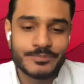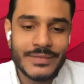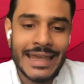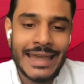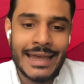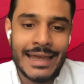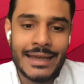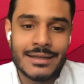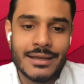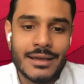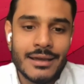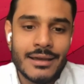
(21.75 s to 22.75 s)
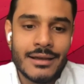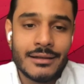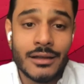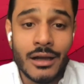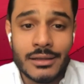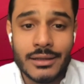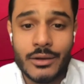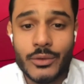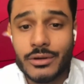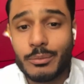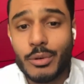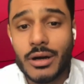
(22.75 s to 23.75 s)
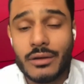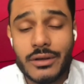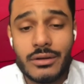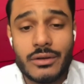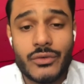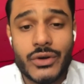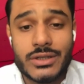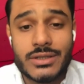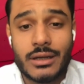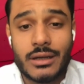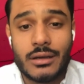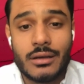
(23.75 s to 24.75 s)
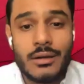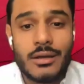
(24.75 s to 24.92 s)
And luckily, when you're part of a university,